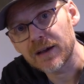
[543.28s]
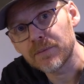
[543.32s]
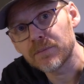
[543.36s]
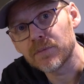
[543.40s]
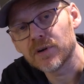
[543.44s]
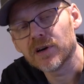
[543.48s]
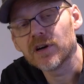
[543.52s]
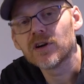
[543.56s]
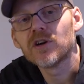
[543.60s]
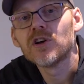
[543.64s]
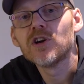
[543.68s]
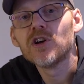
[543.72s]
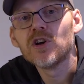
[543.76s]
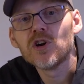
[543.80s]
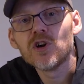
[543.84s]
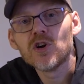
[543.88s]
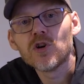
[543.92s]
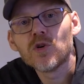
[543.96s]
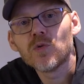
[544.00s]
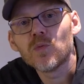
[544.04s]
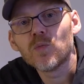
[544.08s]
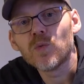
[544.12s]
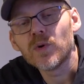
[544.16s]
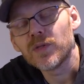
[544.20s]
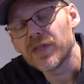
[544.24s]
camera
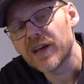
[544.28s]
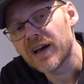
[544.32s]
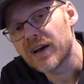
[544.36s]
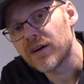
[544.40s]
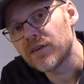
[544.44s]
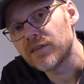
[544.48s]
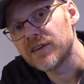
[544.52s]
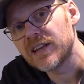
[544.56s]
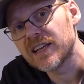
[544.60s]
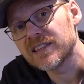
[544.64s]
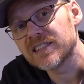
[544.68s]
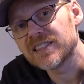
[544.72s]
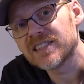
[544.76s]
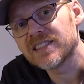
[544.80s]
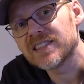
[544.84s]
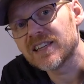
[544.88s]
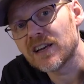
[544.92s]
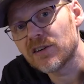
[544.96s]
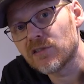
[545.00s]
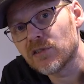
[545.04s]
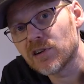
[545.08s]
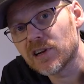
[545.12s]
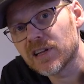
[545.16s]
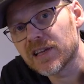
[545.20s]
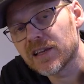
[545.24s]
without
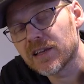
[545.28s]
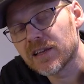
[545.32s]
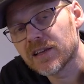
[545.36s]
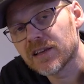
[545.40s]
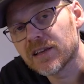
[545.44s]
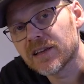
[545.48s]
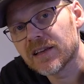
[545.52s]
necessarily